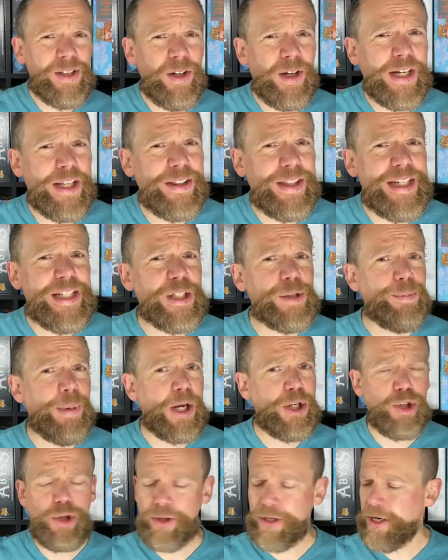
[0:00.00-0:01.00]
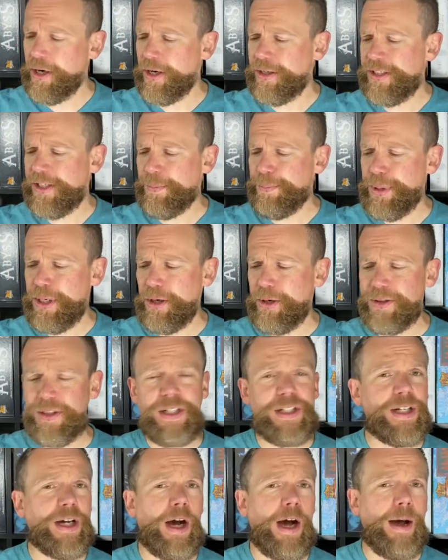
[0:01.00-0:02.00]
at these special cards up here at the
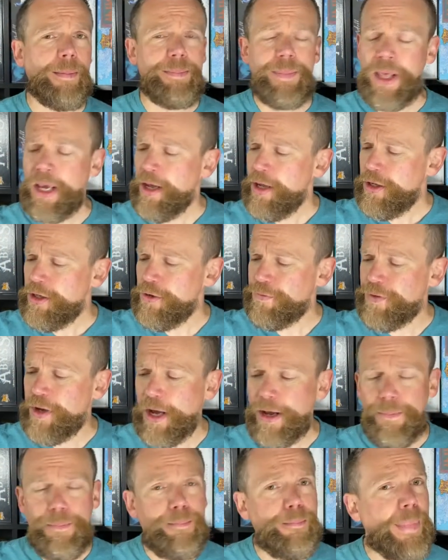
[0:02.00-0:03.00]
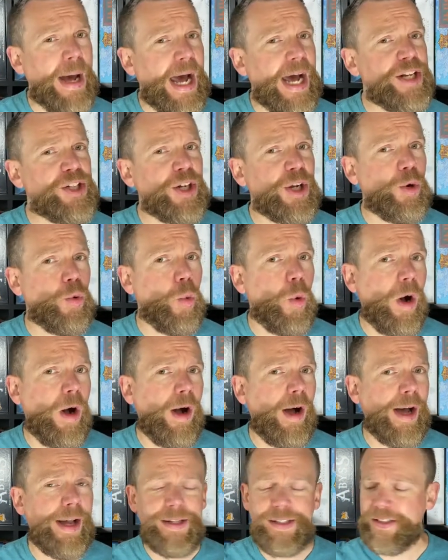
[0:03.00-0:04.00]
top. You've got magic
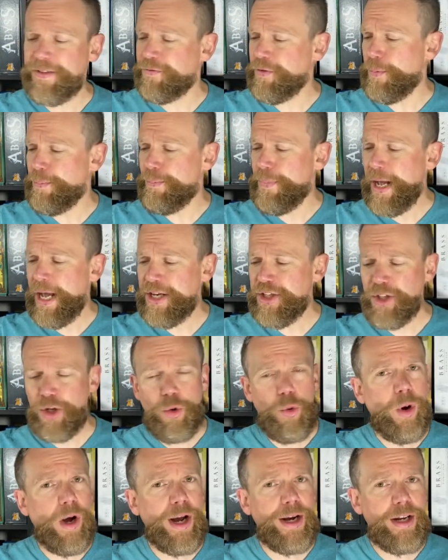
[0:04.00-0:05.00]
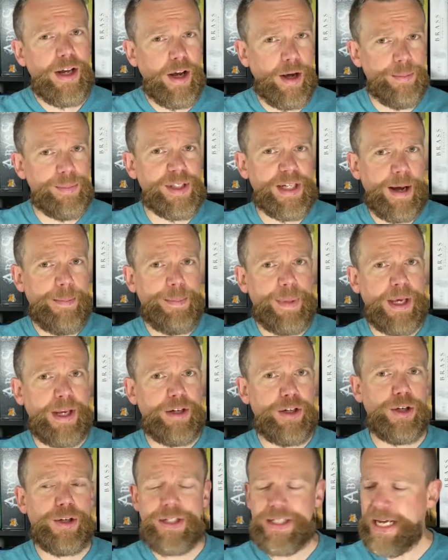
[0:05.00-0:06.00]
wands. If a magic wand comes up in
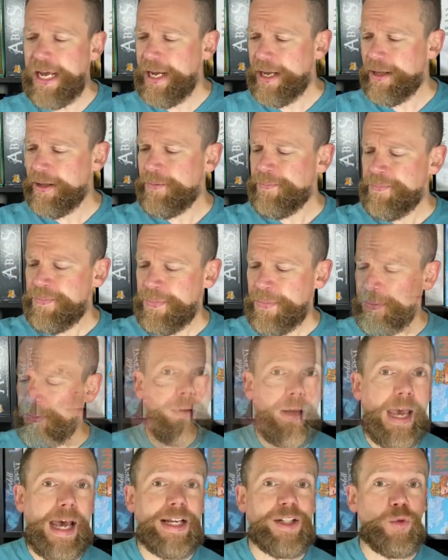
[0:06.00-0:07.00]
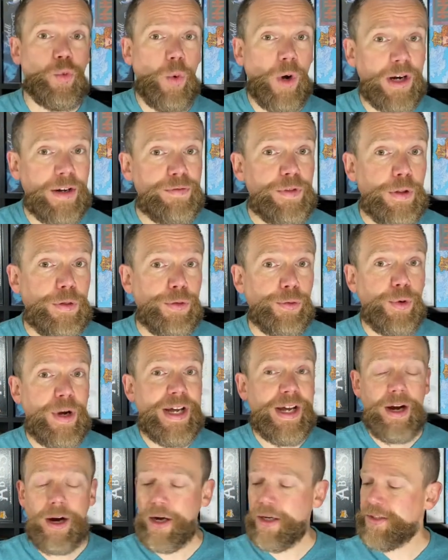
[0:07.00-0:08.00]
your deck as one of the 3
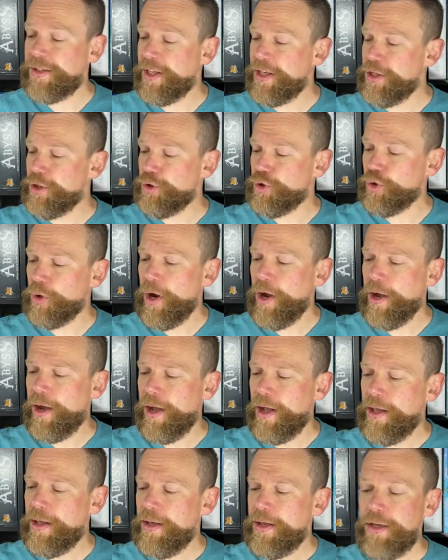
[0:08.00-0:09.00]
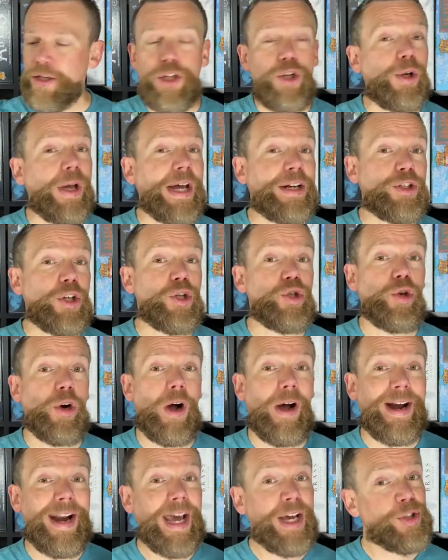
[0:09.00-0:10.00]
cards that you draw, you get to draw
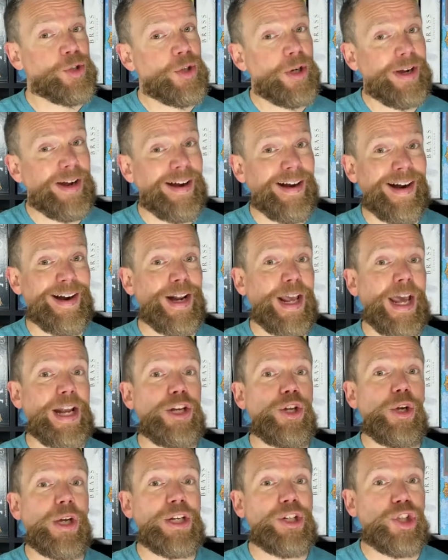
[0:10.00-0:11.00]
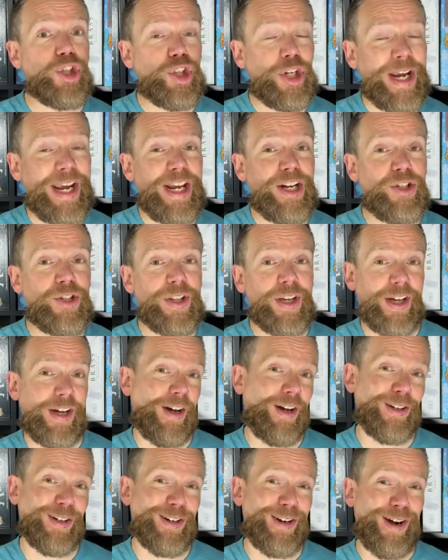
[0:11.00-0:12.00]
an extra card, and you can change the
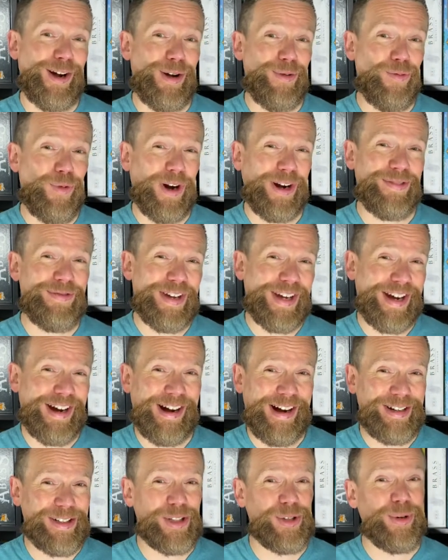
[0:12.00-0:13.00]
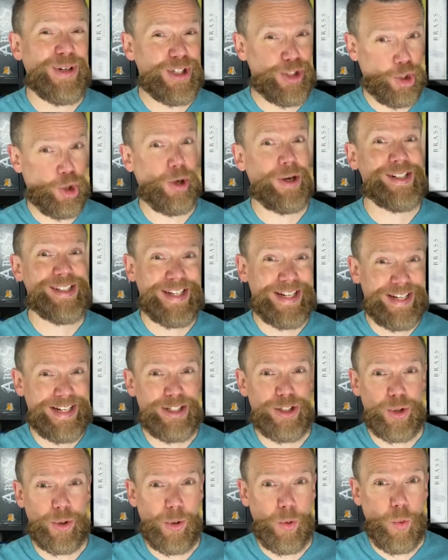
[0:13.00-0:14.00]
color on one of the cards, so it turns it
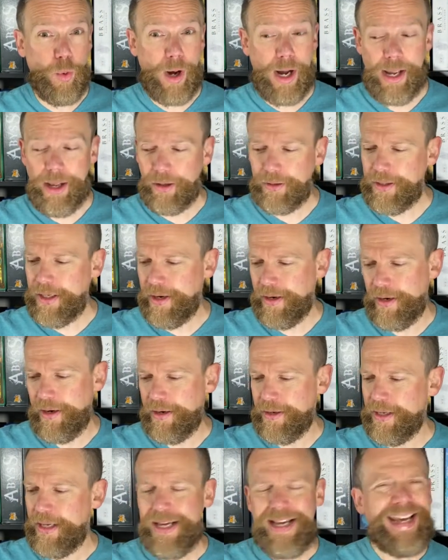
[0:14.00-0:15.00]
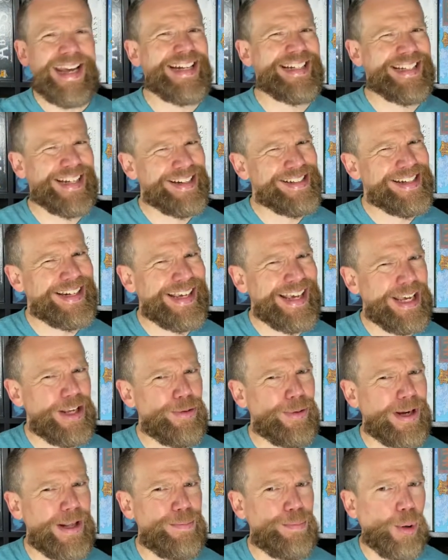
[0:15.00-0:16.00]
into a wild card. It doesn't get you
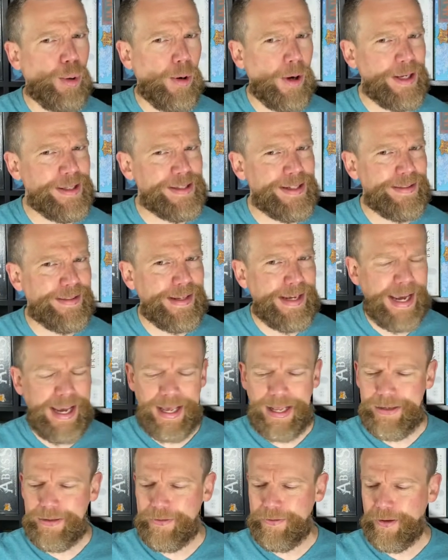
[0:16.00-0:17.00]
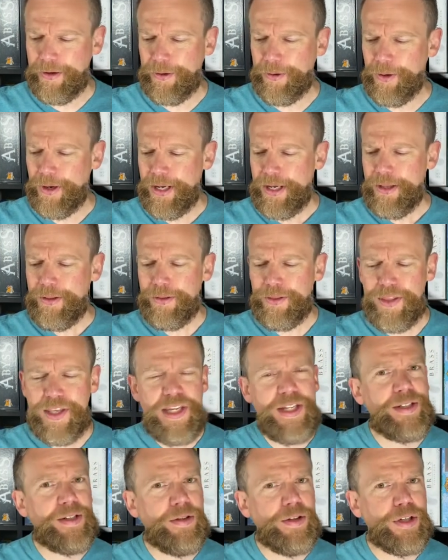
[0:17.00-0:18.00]
any points at the end, though.
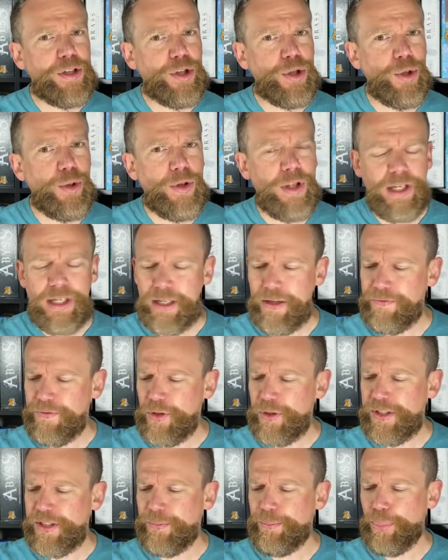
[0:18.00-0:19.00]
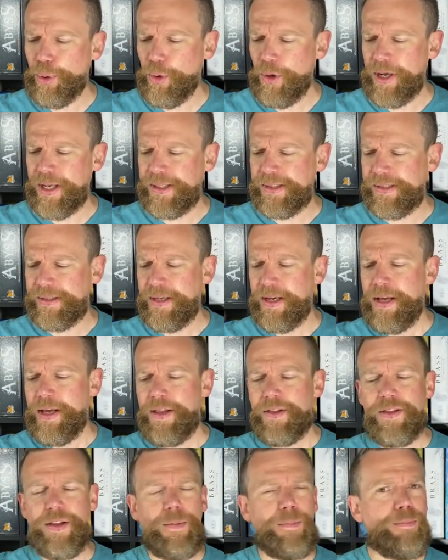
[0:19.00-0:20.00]
These are the 2 that give you some points.
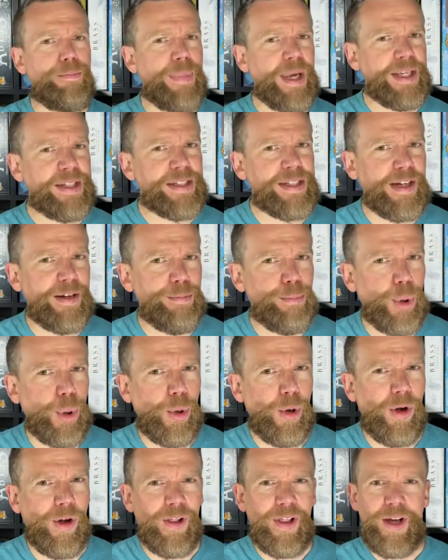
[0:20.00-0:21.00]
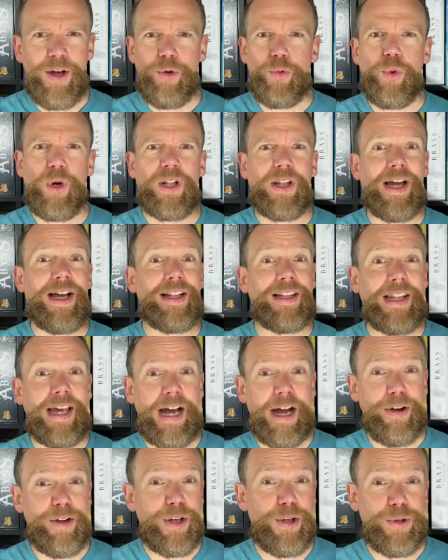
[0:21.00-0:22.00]
The mixing bowl will
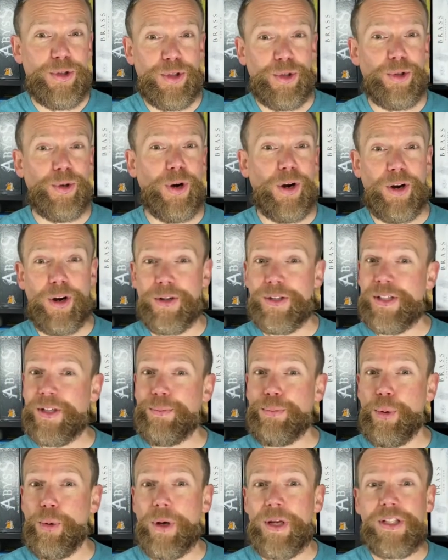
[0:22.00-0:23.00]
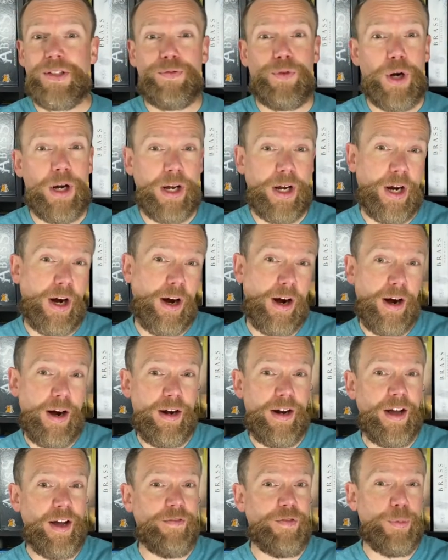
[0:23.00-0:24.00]
allow you to earn some points for a
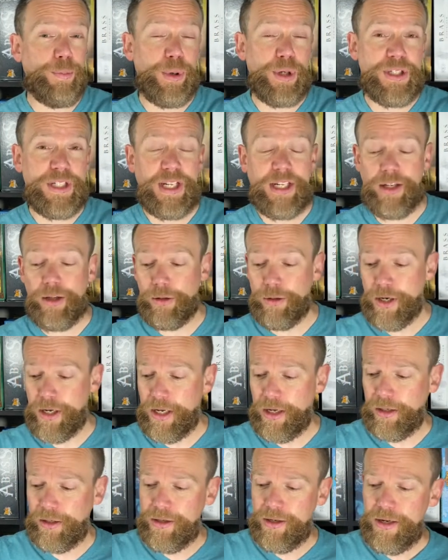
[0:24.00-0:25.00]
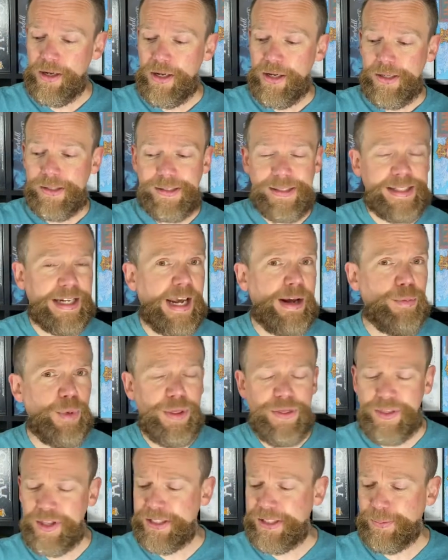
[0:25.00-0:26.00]
card of a particular color. Same
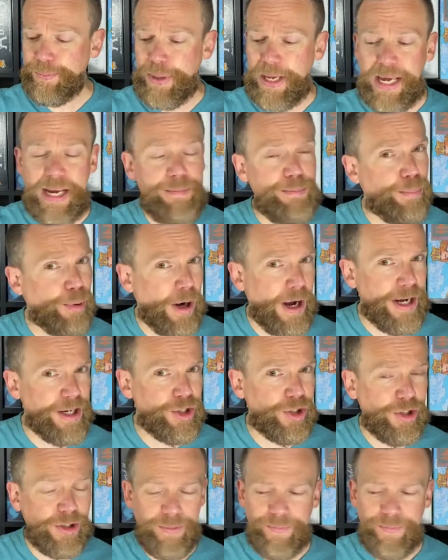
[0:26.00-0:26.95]
with this paintbrush.